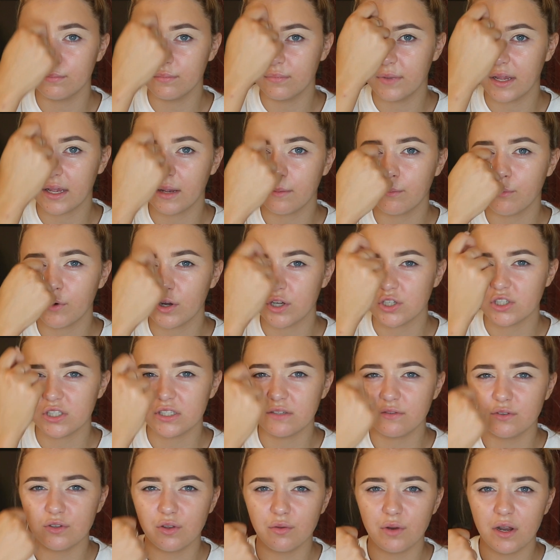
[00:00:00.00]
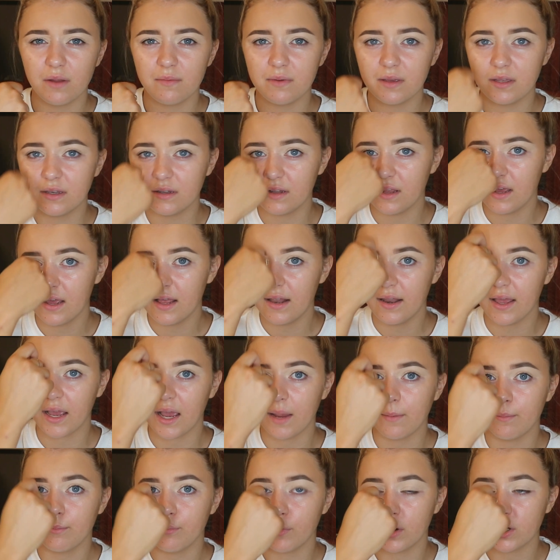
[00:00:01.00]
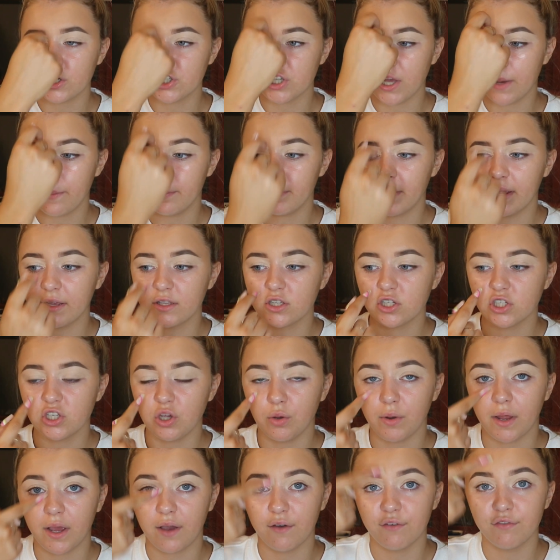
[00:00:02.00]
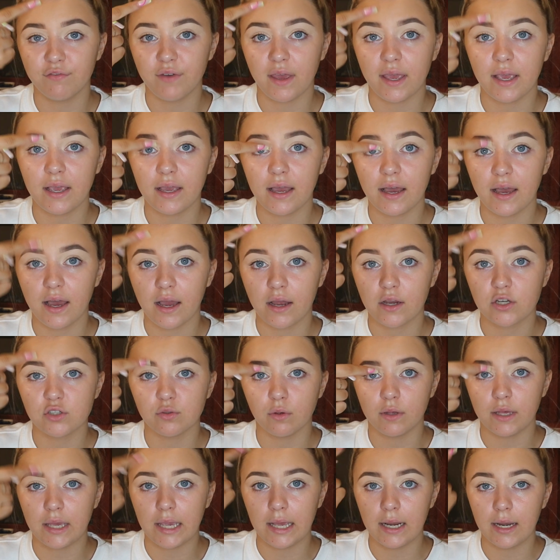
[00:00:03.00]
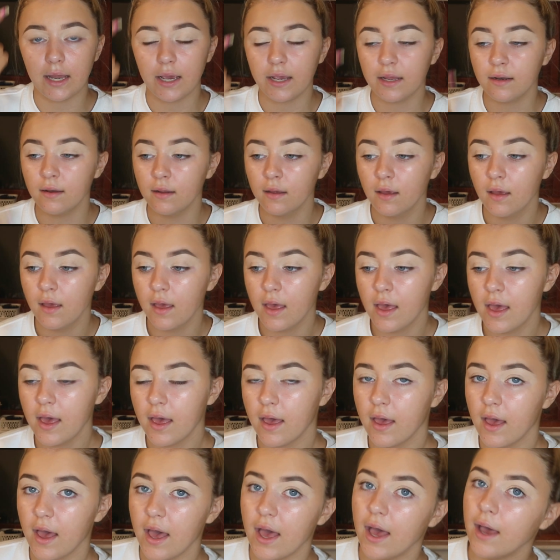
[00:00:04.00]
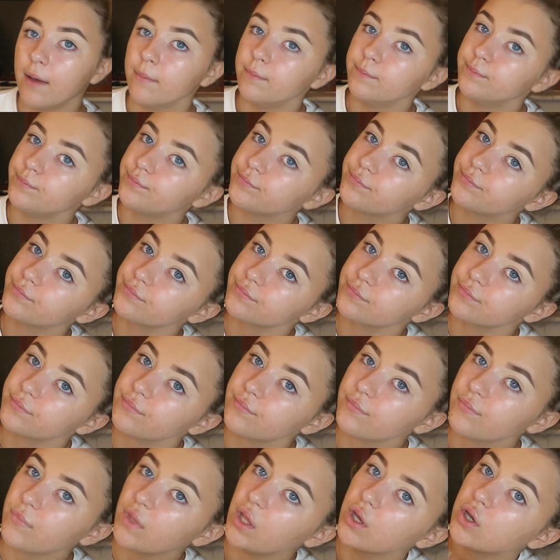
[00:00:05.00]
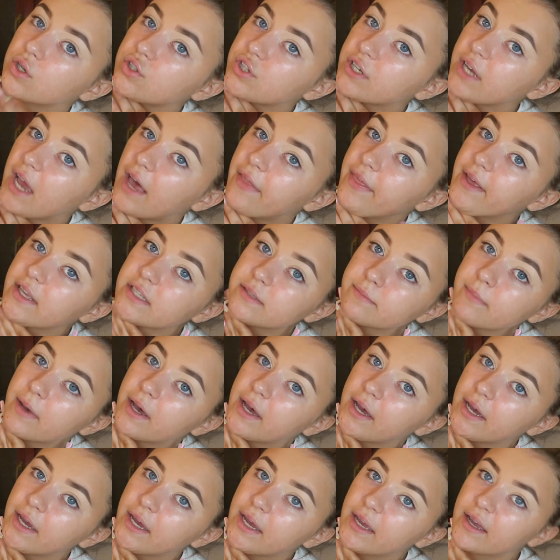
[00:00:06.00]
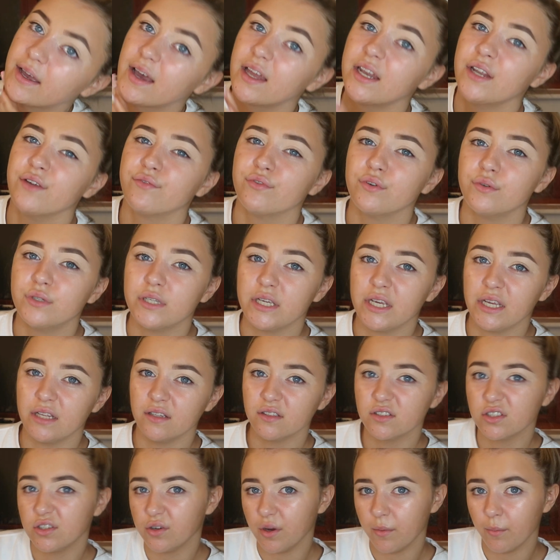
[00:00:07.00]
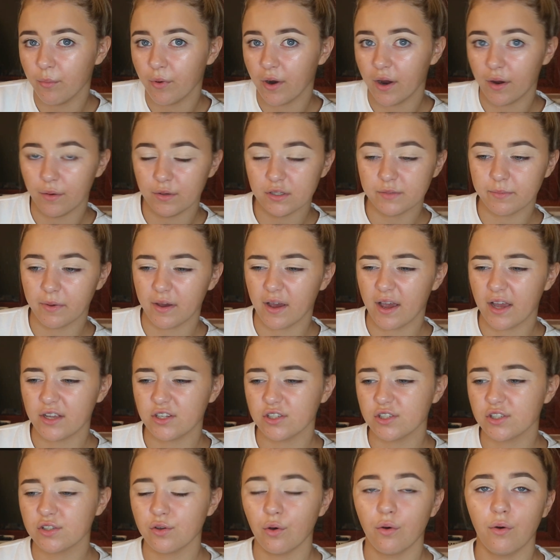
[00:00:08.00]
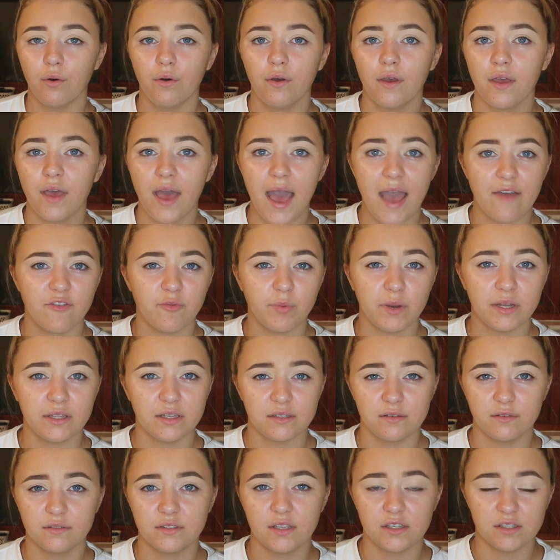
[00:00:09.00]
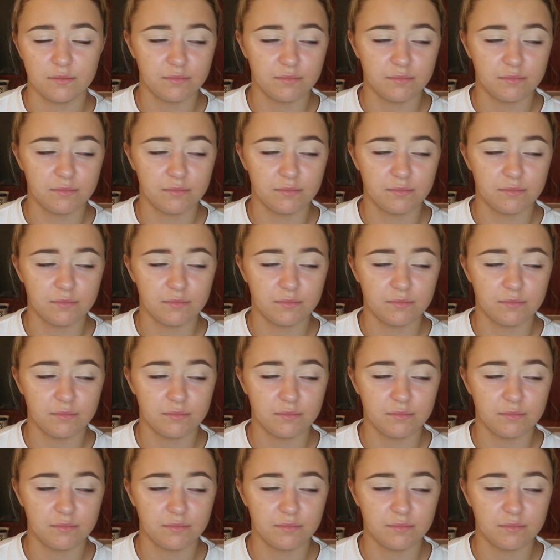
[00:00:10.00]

like brushes, if you know what I mean. Like I brush up like to do like a fake actual hairline. So yeah, that's my kind of routine to doing brows, but I just thought everybody does